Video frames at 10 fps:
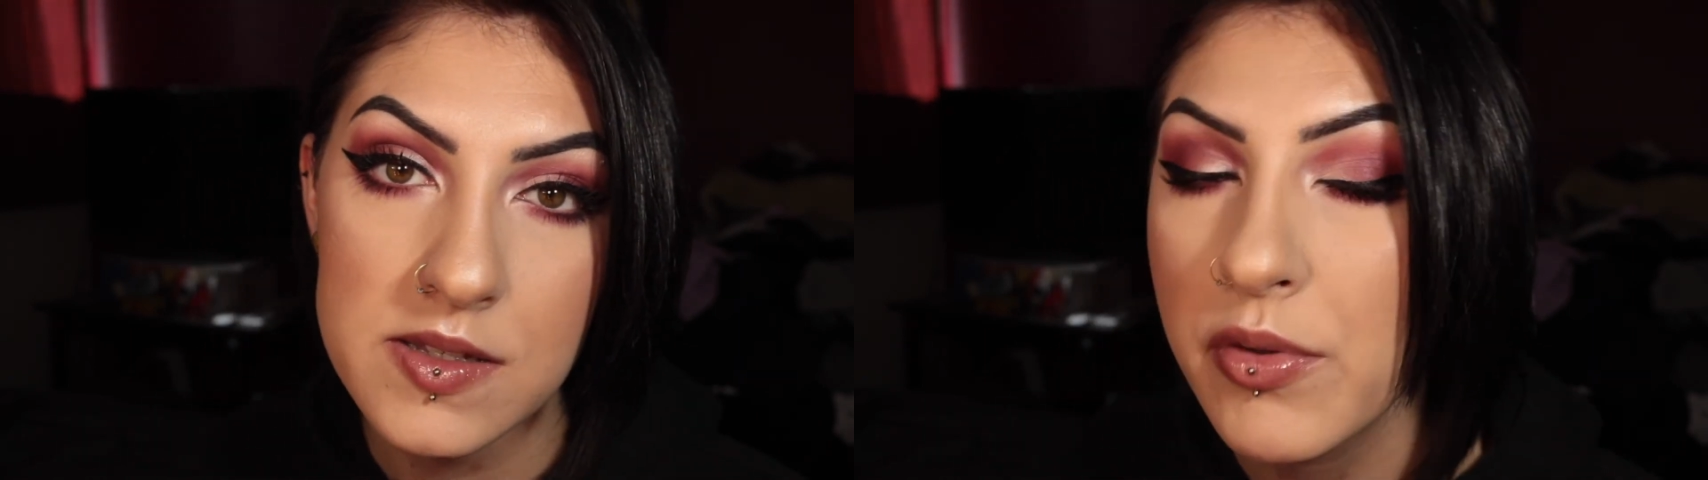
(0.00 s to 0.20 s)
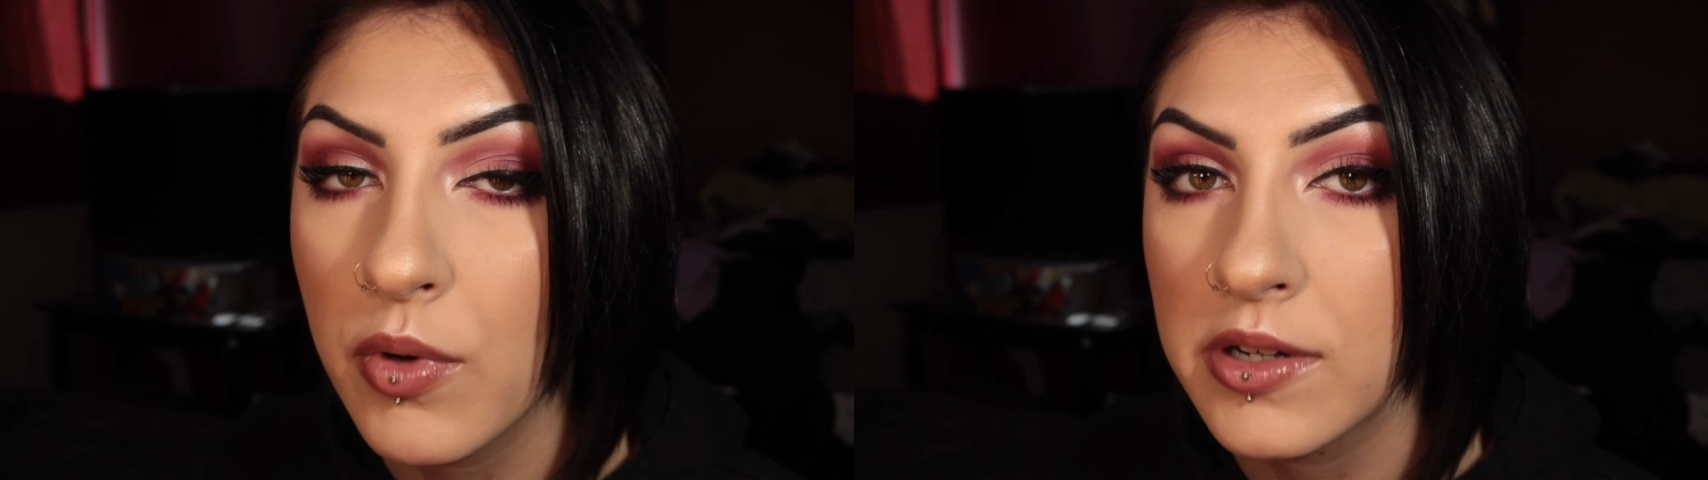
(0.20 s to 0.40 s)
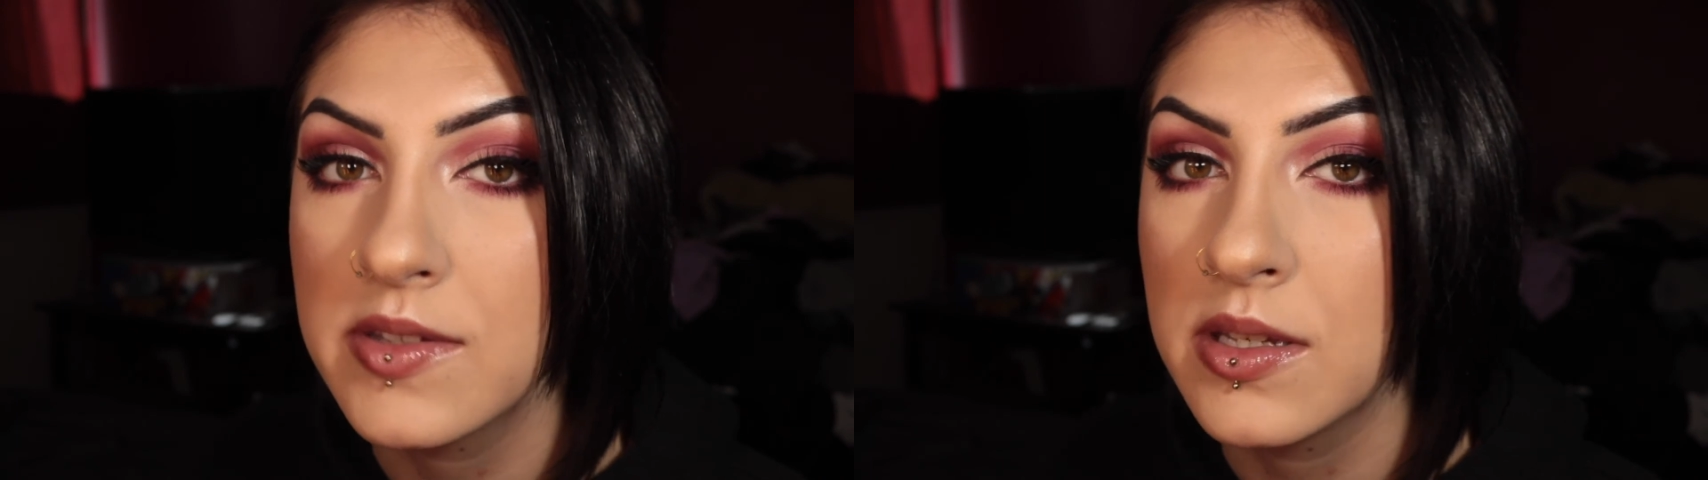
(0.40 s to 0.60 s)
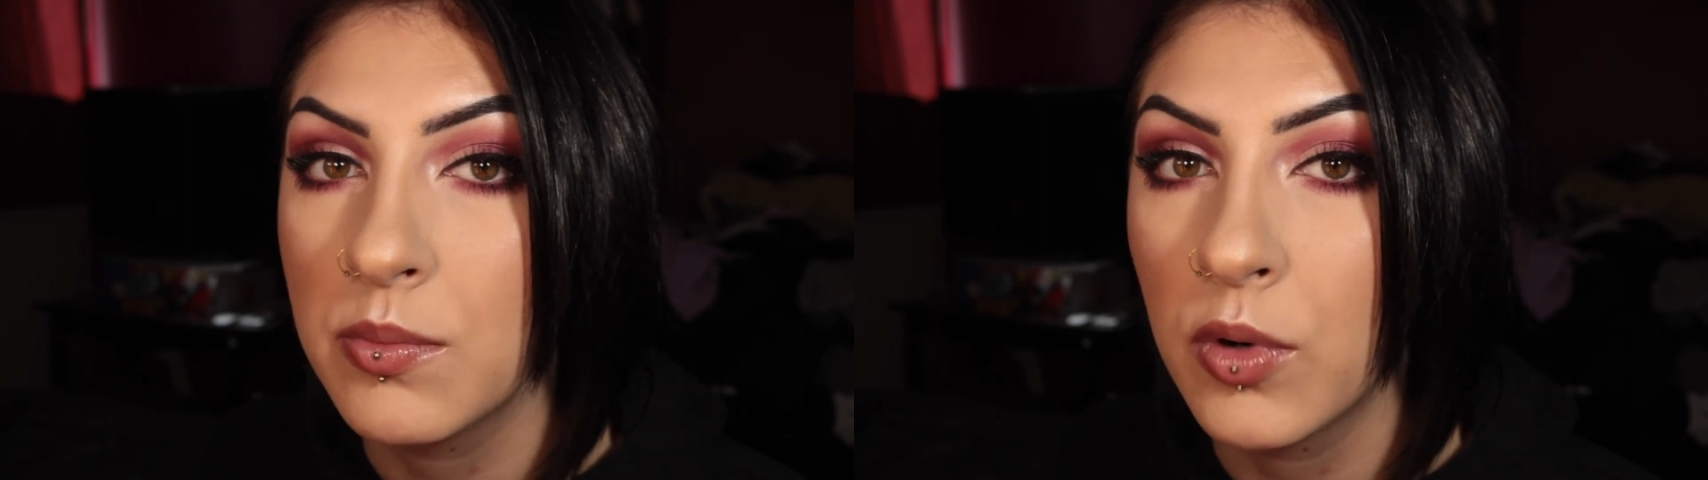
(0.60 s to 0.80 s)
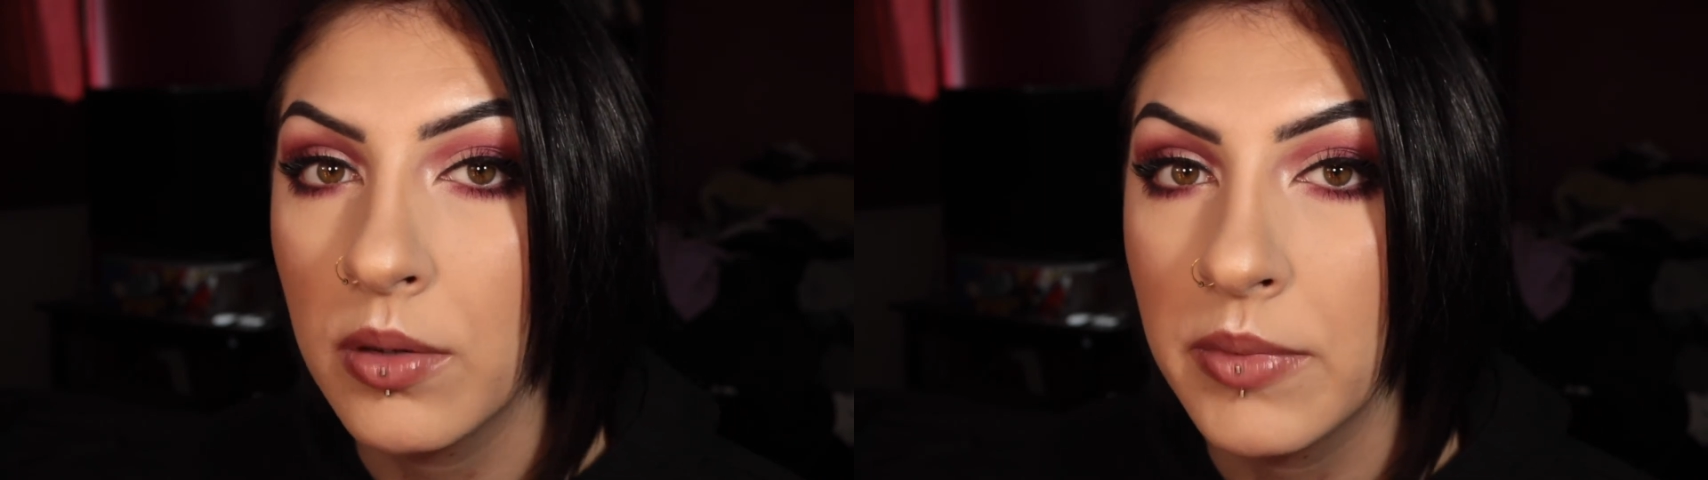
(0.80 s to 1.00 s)
If you want to see
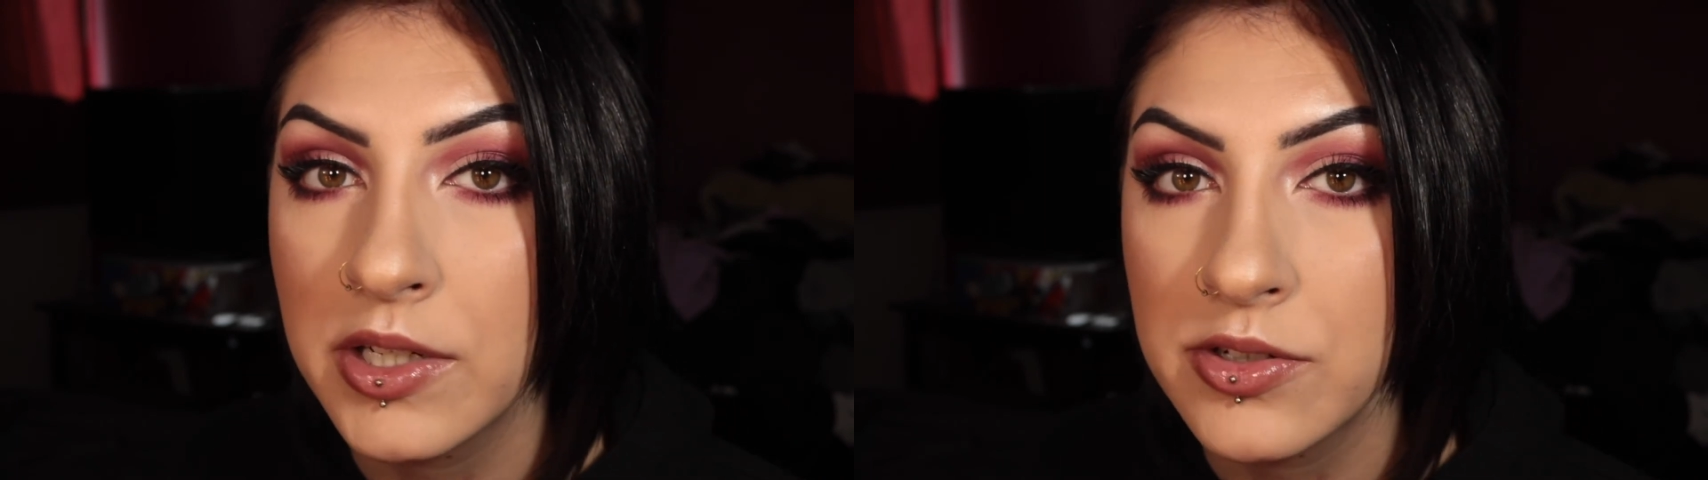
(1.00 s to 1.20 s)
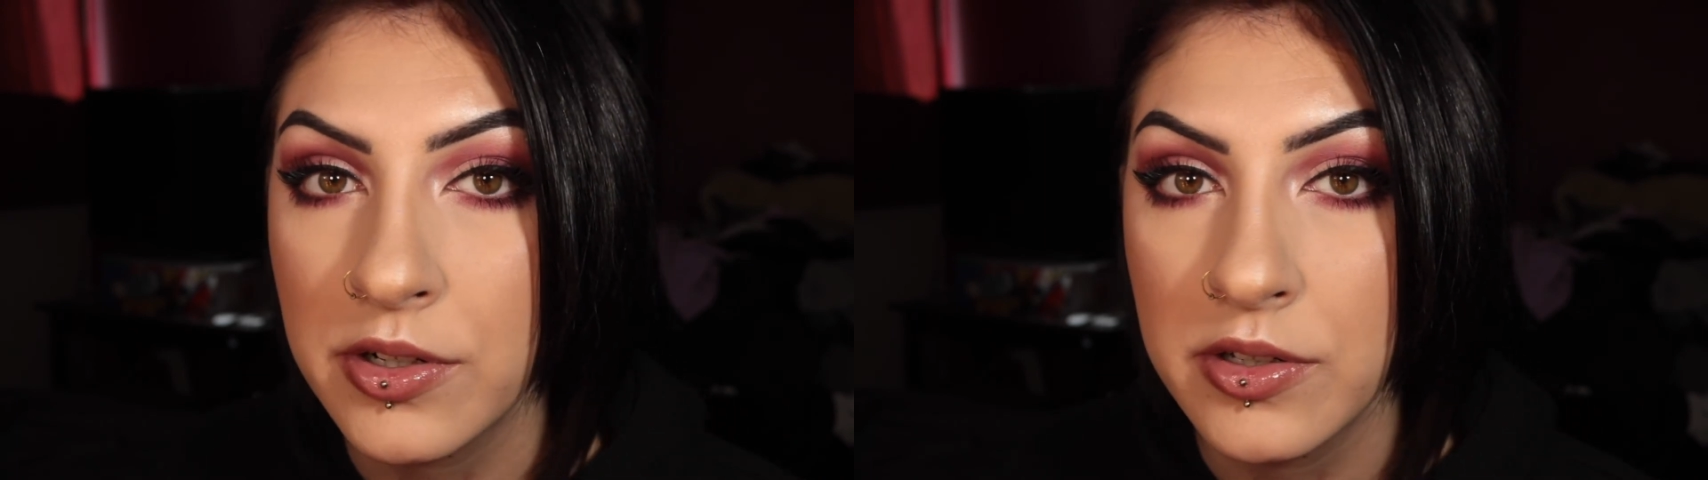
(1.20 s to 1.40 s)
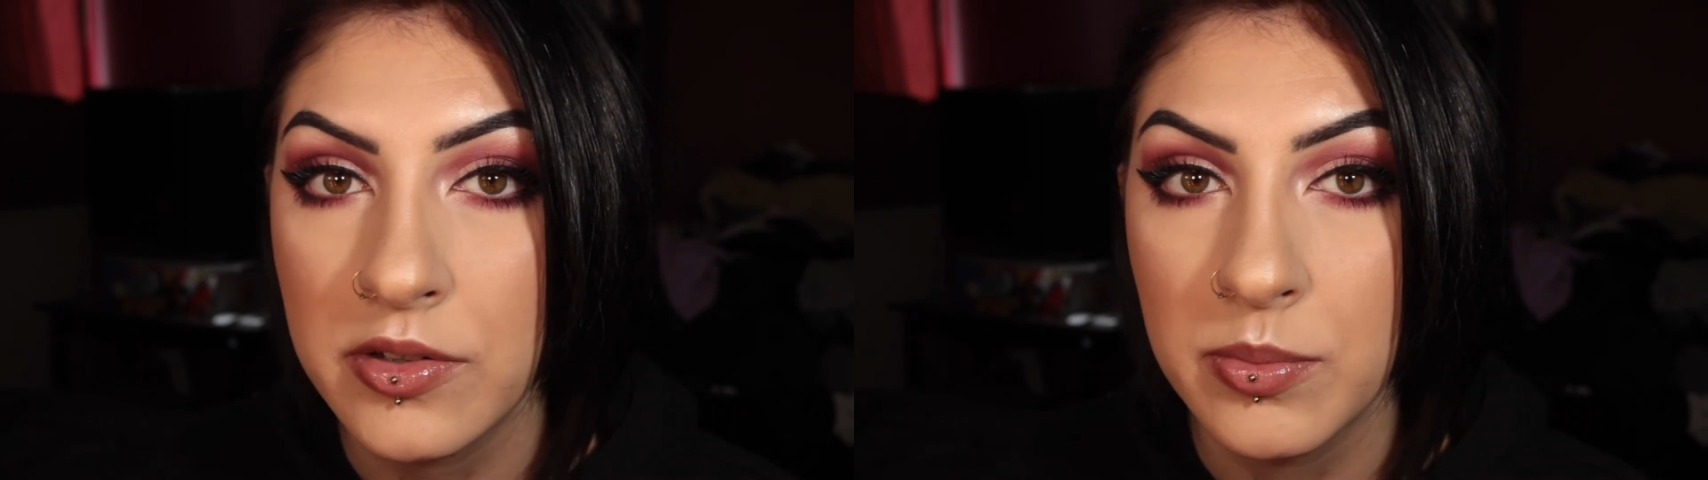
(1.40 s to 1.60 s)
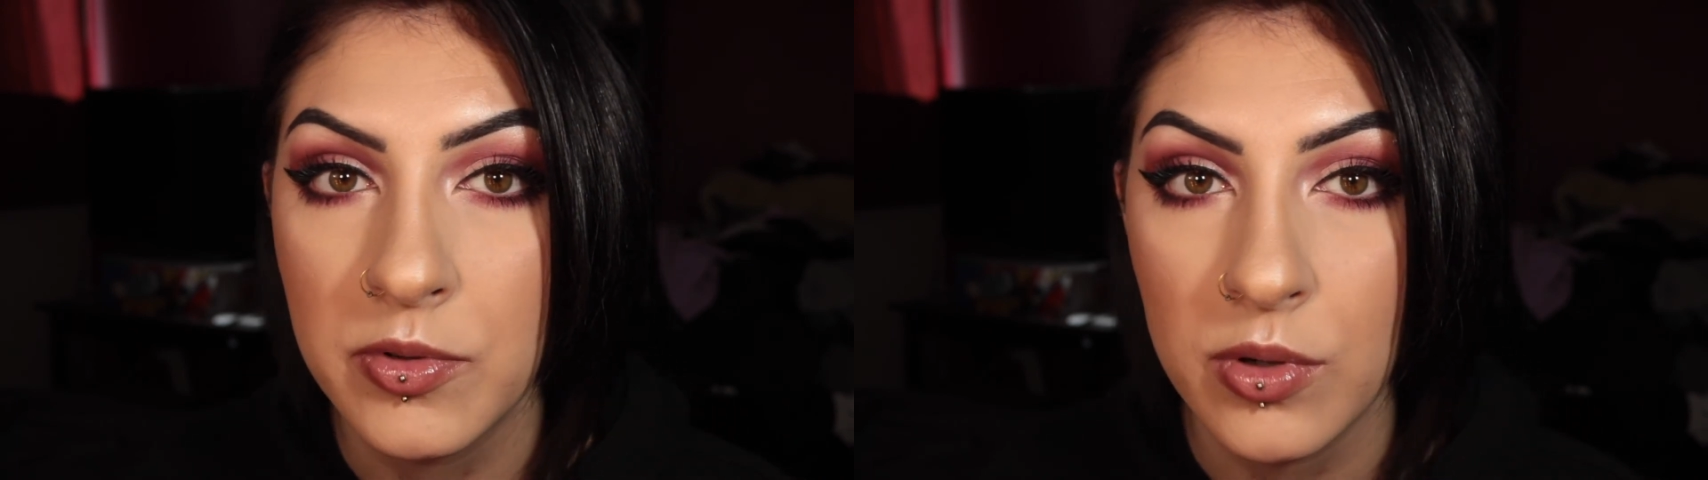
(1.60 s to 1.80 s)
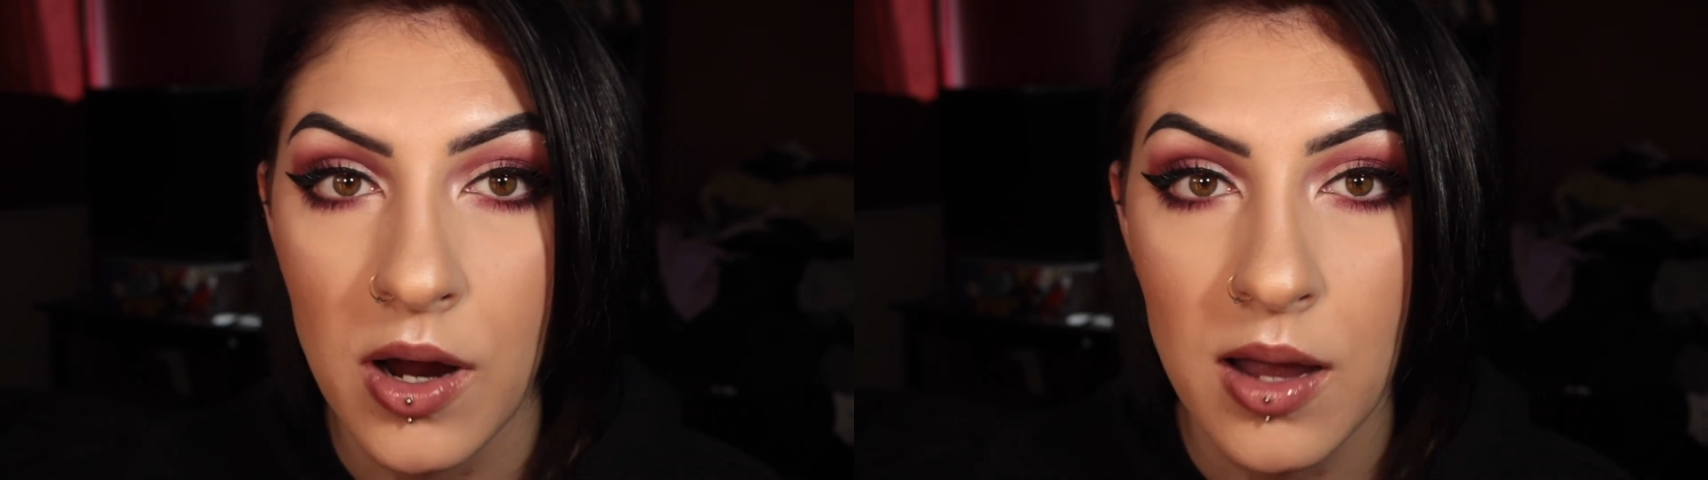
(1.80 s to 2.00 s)
more, make sure you
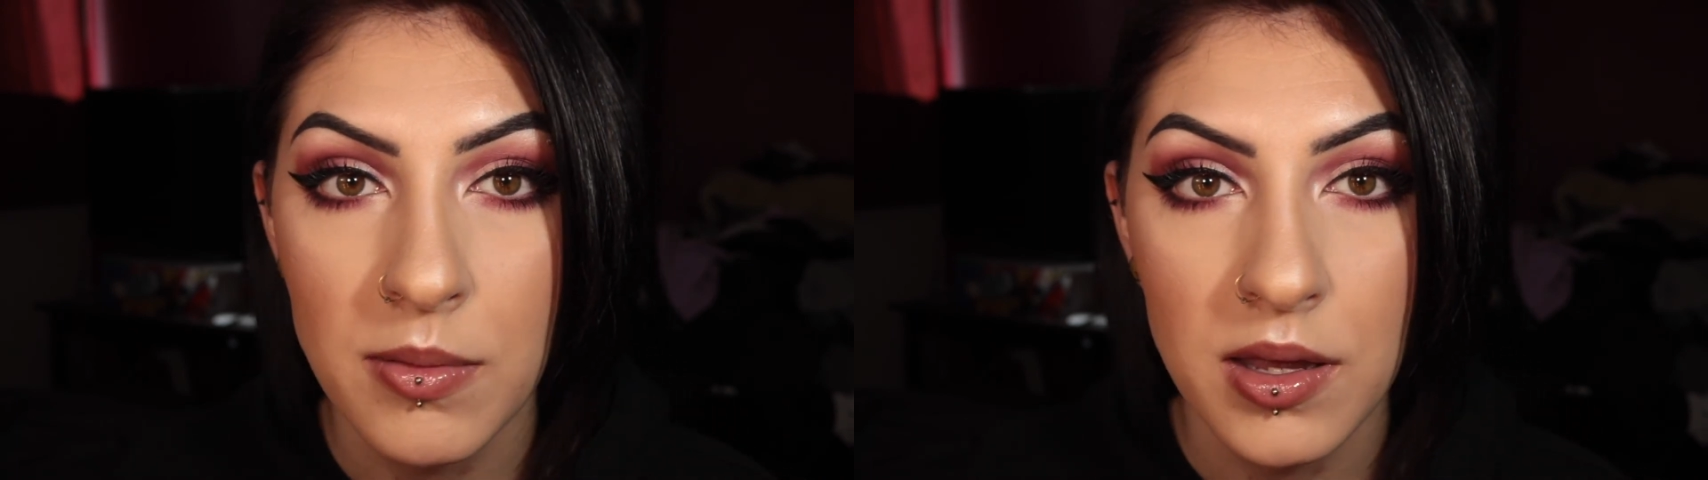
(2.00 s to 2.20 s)
subscribe